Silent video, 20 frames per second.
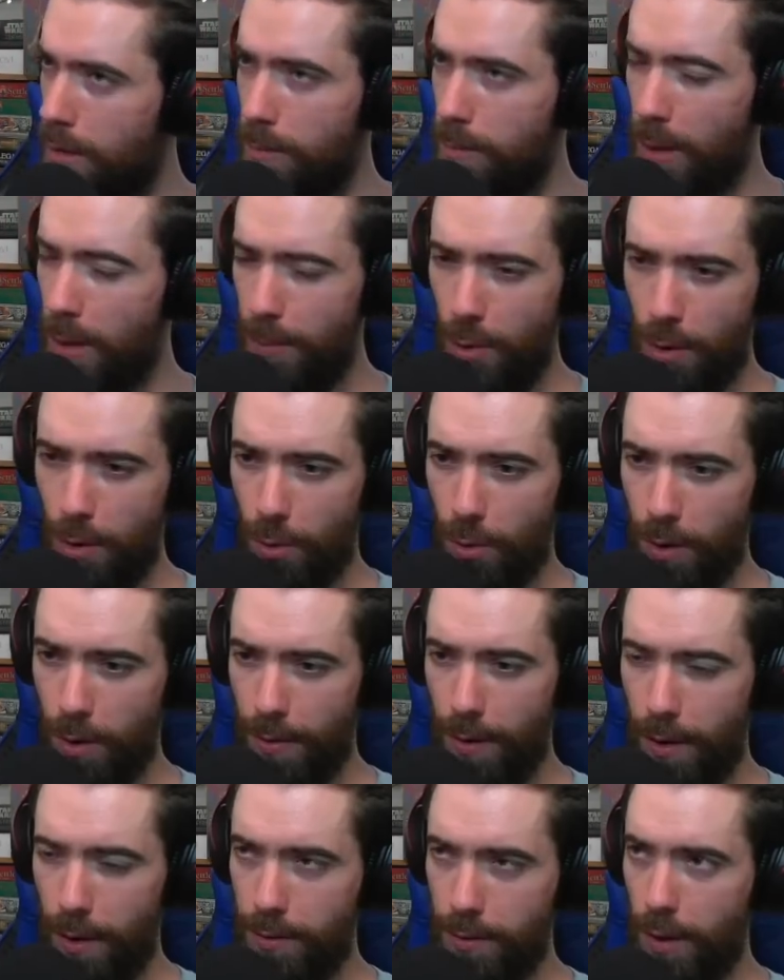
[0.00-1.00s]
Maybe you're more
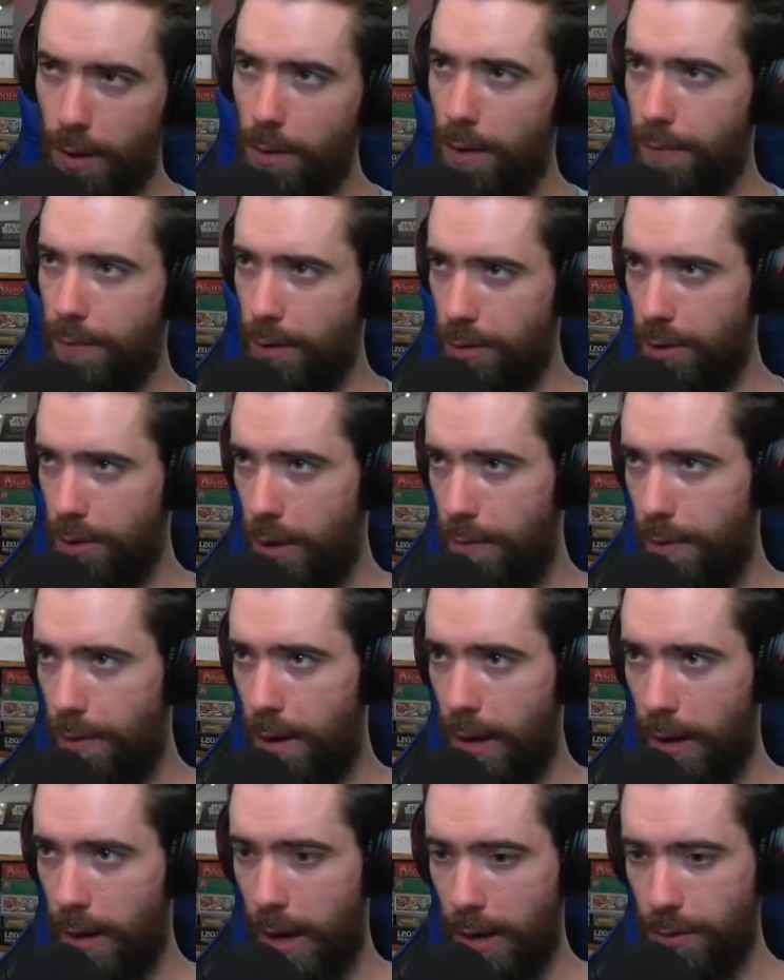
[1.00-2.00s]
the Sarah version of the
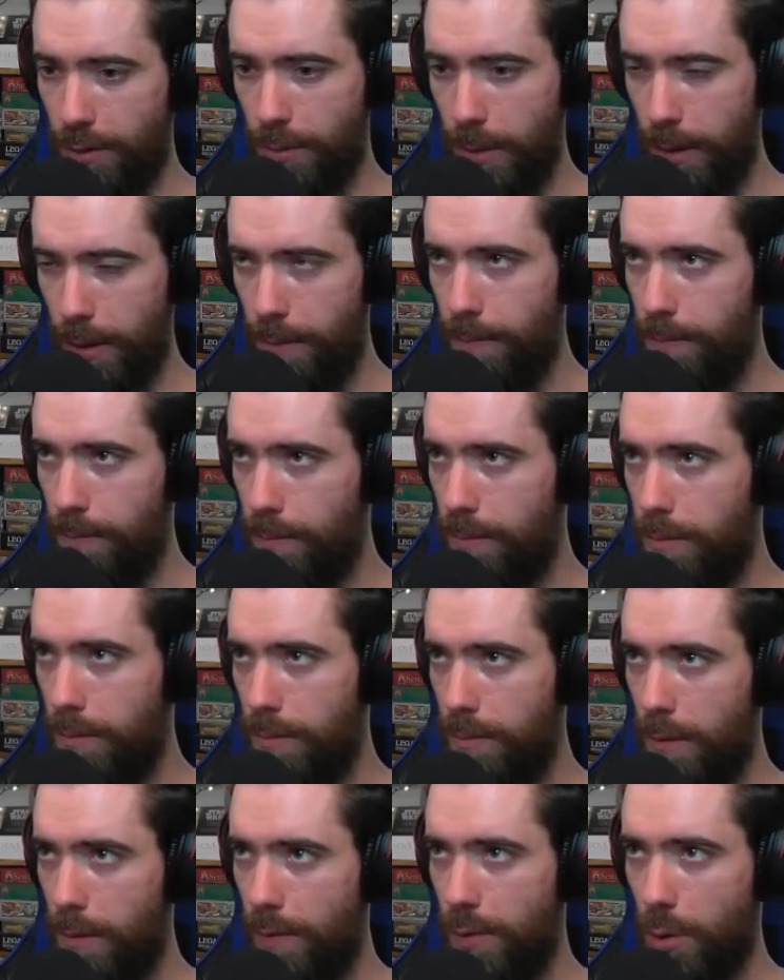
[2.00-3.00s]
deck, actually,
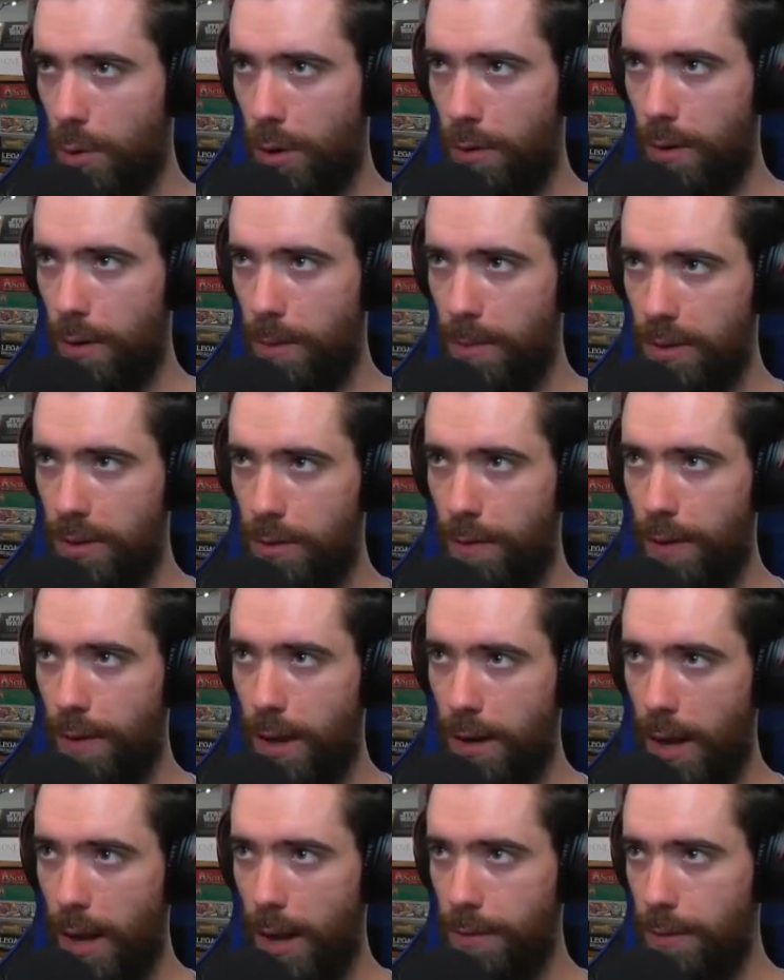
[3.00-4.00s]
if you're going to run Mr.
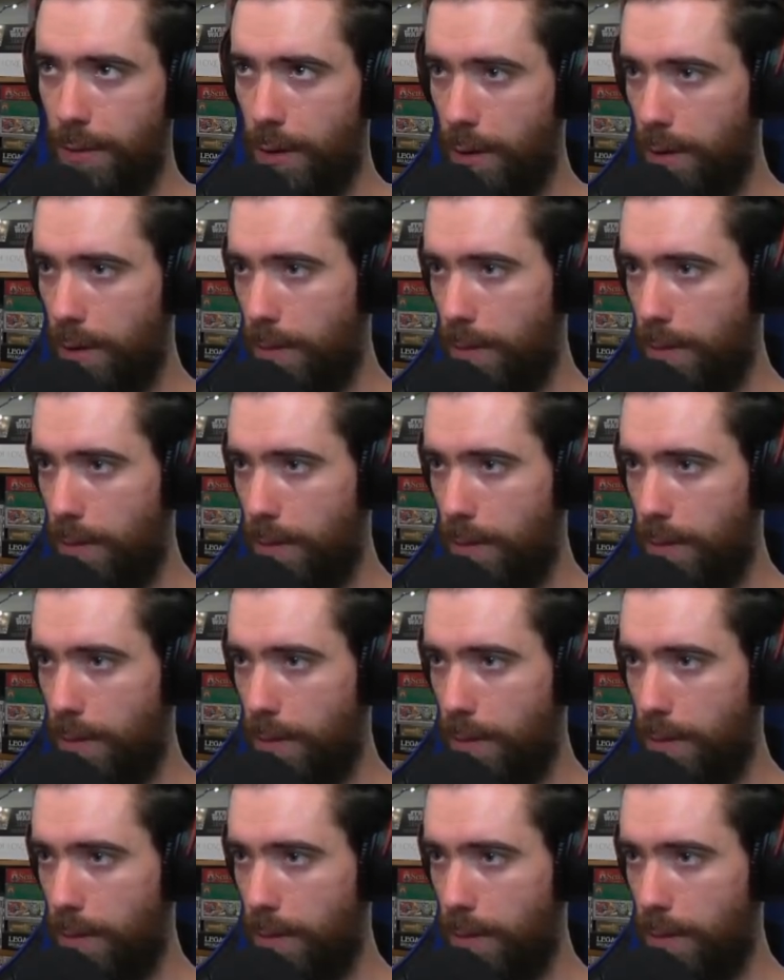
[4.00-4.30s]
Fantastic.